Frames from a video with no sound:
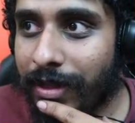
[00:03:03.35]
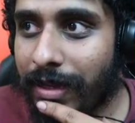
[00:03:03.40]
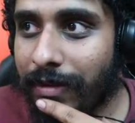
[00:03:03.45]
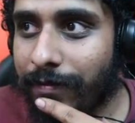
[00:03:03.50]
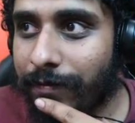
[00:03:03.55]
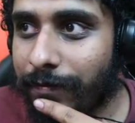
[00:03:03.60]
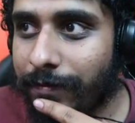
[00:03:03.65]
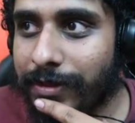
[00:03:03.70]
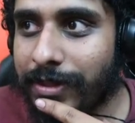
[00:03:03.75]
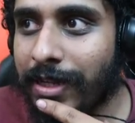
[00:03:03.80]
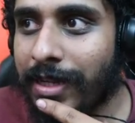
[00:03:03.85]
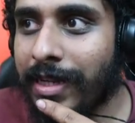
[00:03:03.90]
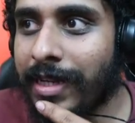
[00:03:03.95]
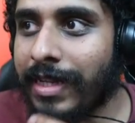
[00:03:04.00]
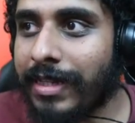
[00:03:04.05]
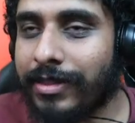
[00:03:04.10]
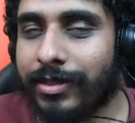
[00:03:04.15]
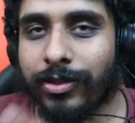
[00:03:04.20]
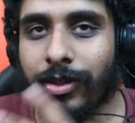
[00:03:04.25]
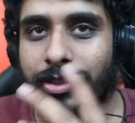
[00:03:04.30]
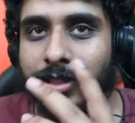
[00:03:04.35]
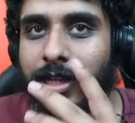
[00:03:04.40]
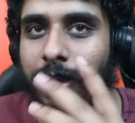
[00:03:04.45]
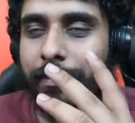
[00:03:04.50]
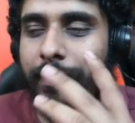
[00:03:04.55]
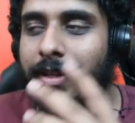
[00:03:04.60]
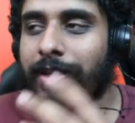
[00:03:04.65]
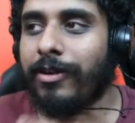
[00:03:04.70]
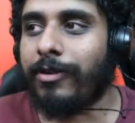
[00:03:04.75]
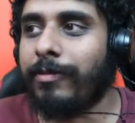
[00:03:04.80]
they've certainly shot
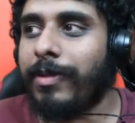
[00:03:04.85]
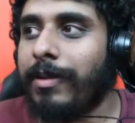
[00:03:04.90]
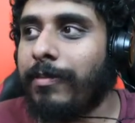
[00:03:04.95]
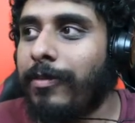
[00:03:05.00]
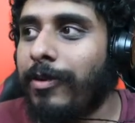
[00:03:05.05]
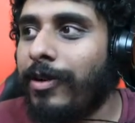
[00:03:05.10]
up a little bit